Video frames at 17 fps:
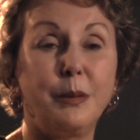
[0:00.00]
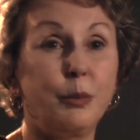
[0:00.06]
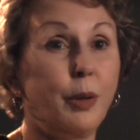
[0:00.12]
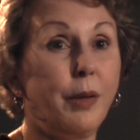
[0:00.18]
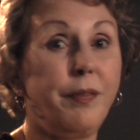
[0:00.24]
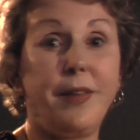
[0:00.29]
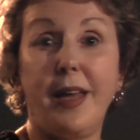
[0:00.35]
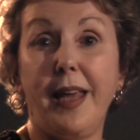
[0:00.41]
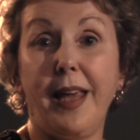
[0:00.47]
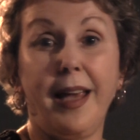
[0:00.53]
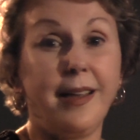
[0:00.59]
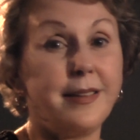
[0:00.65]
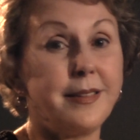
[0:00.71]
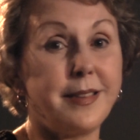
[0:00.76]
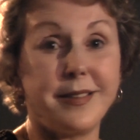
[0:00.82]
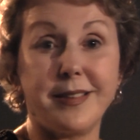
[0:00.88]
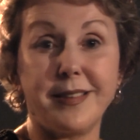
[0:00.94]
What the
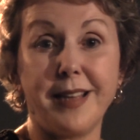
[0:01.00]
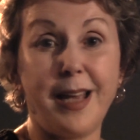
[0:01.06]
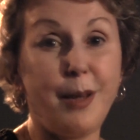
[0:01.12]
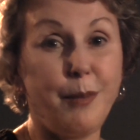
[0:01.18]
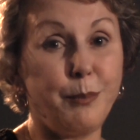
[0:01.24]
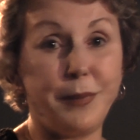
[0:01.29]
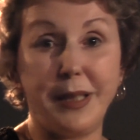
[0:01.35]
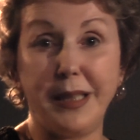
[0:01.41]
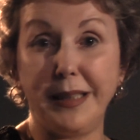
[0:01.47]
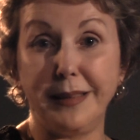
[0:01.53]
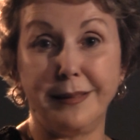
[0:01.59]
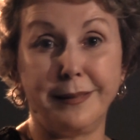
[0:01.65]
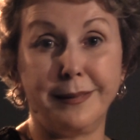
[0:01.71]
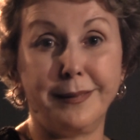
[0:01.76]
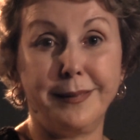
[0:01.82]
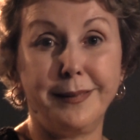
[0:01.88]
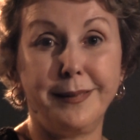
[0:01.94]
heck does that mean?